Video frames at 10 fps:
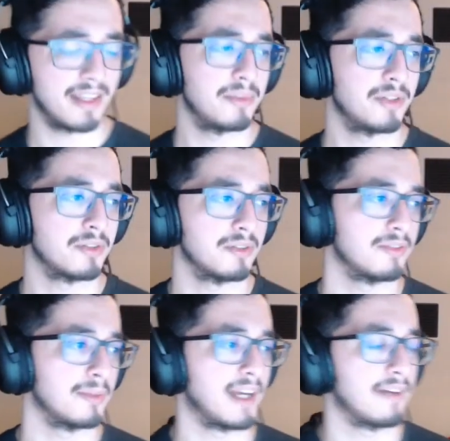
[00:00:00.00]
that bell curve
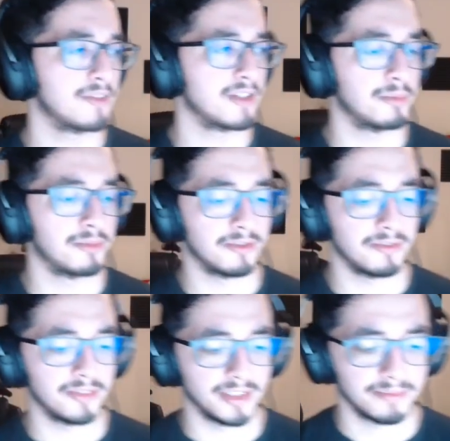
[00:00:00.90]
for my average number
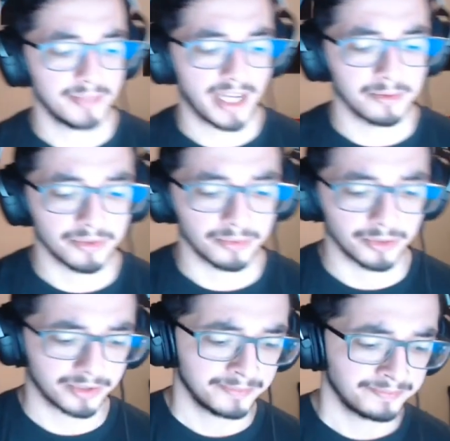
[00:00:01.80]
of hours
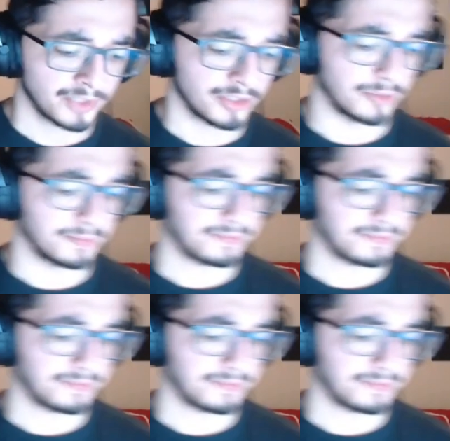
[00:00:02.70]
worked. So